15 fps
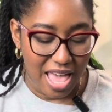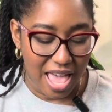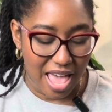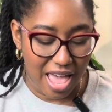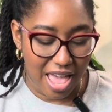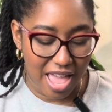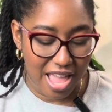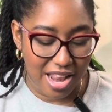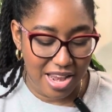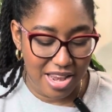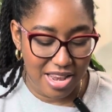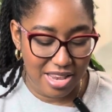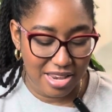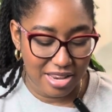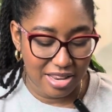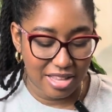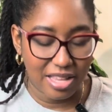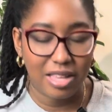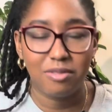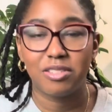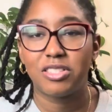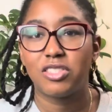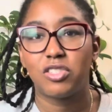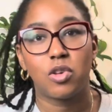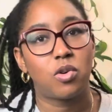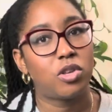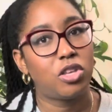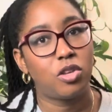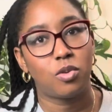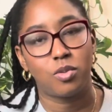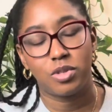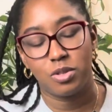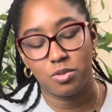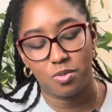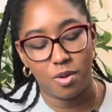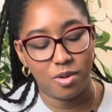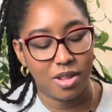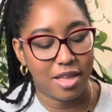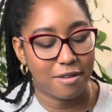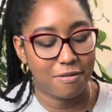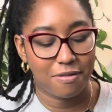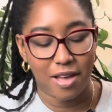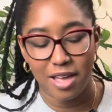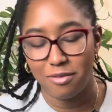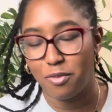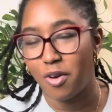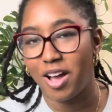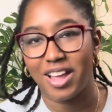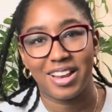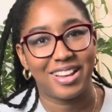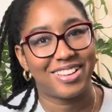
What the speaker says: and he was so cute. He was probably like 5'1".